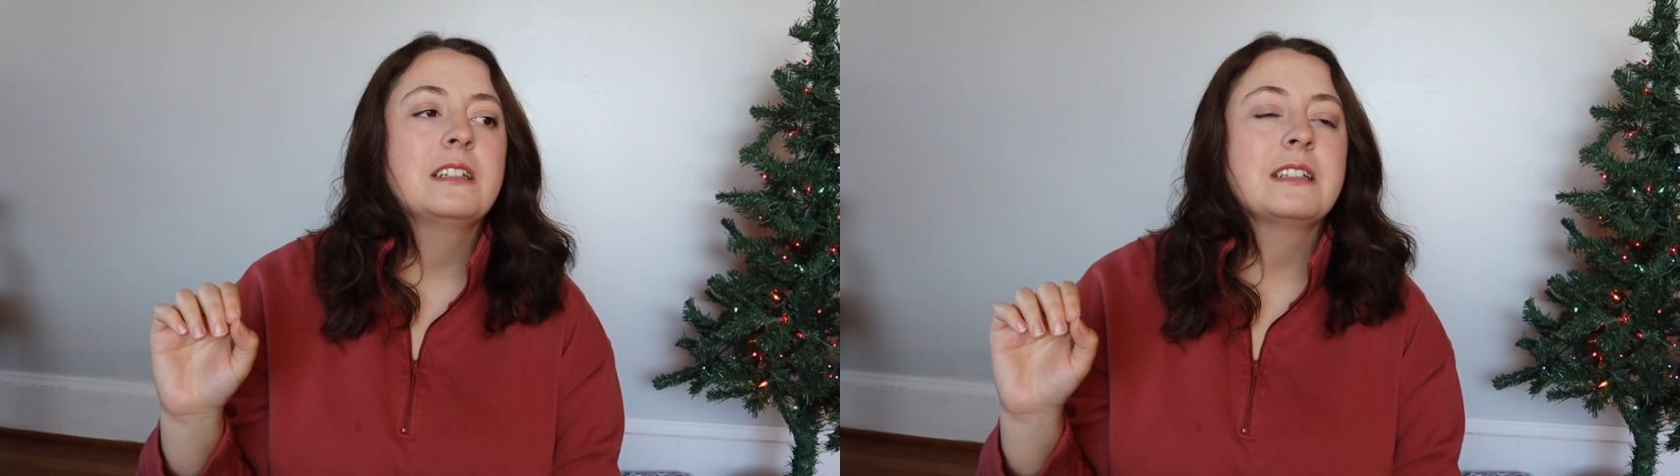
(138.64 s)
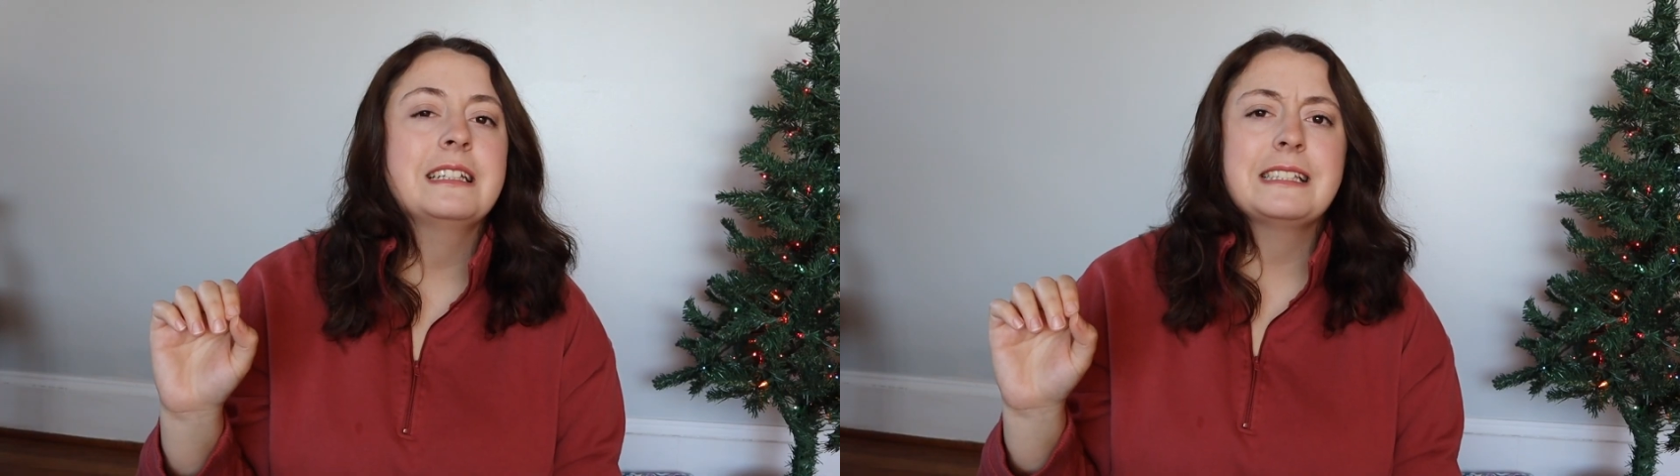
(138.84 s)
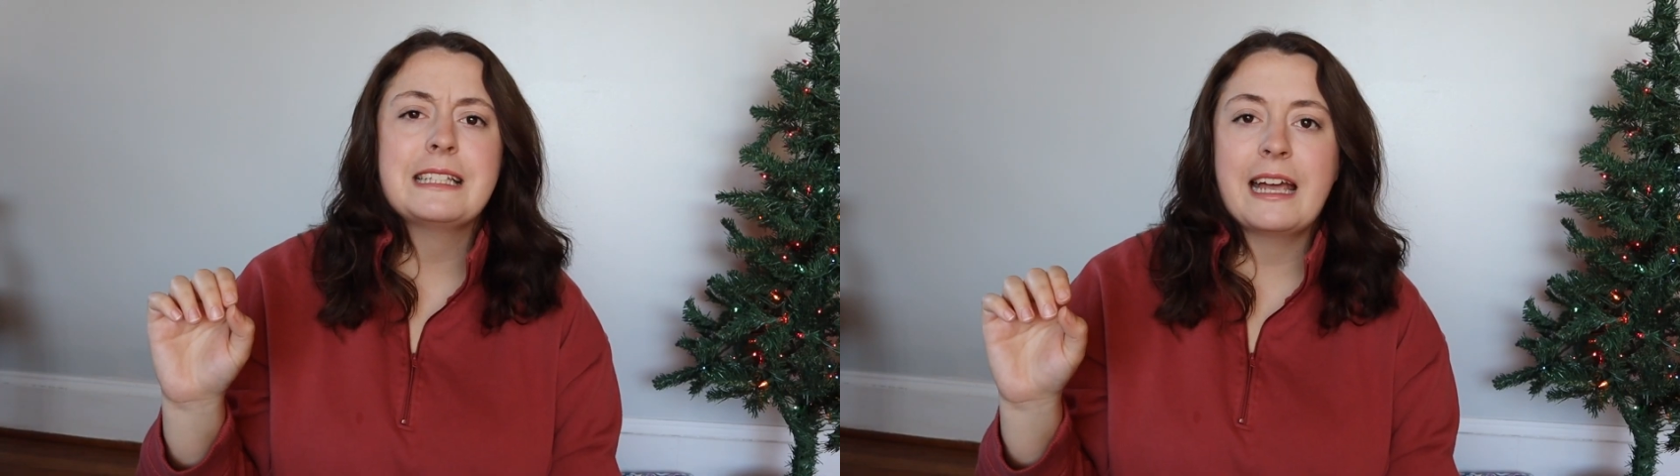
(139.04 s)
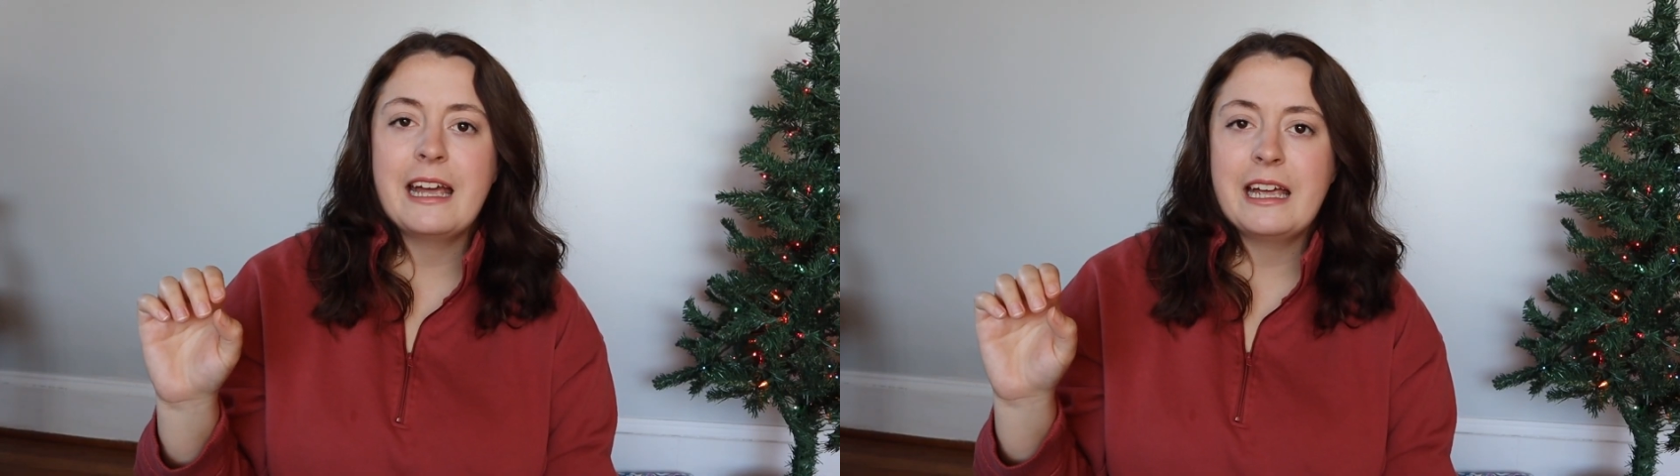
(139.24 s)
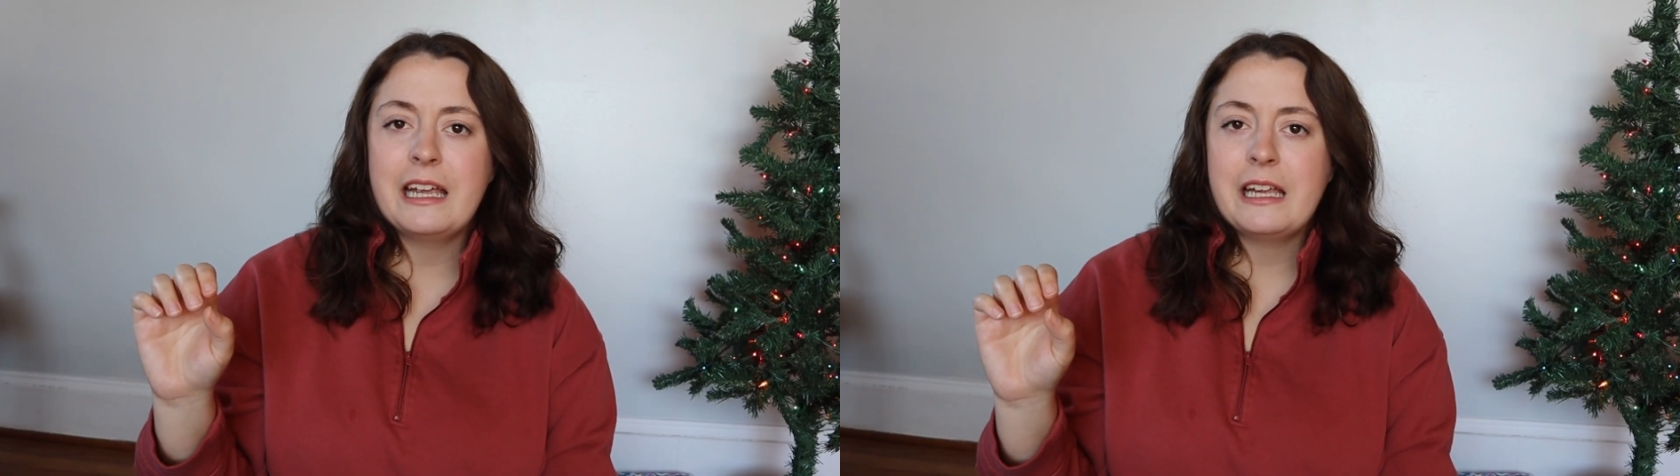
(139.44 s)
let's
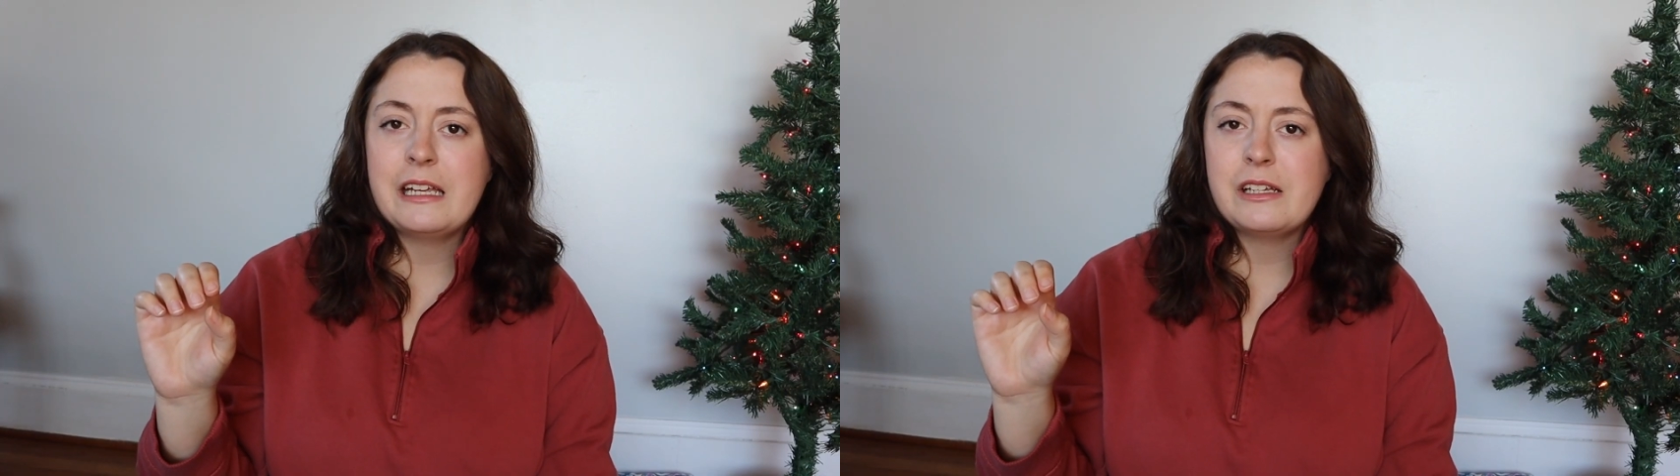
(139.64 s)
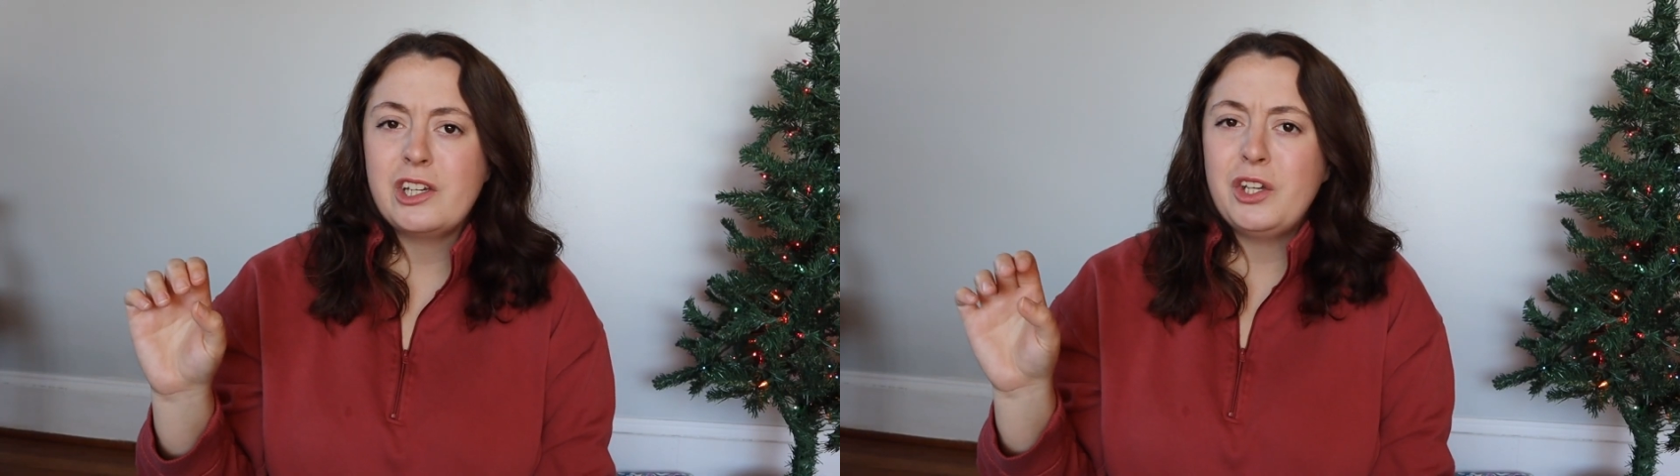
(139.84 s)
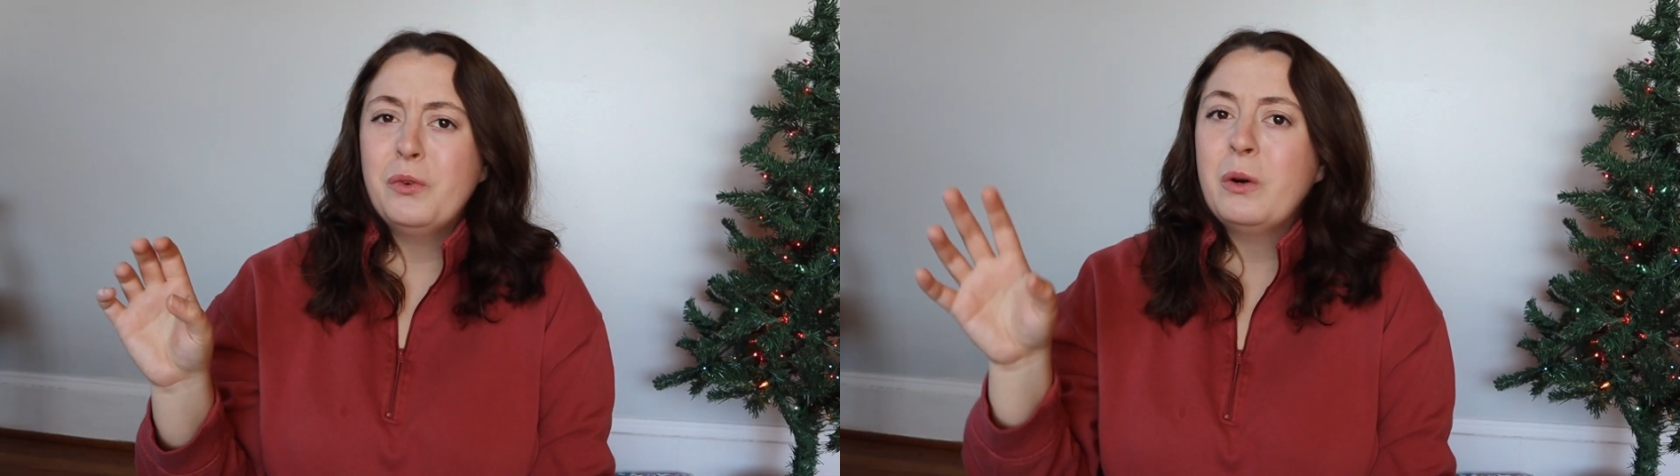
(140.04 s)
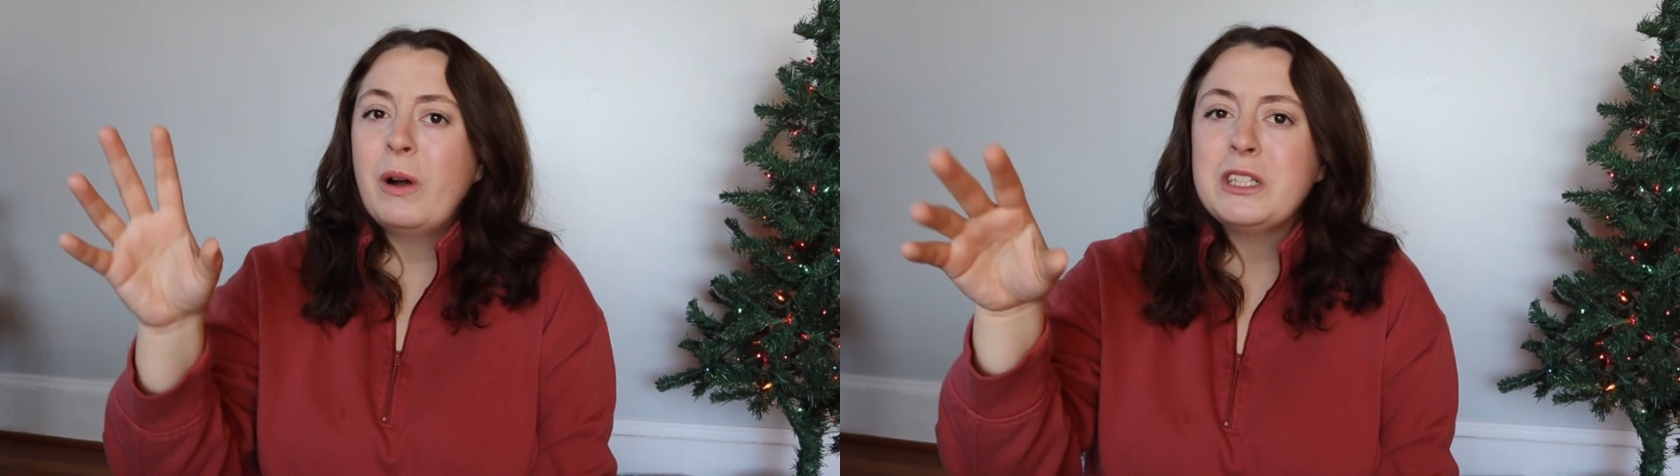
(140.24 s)
say you want to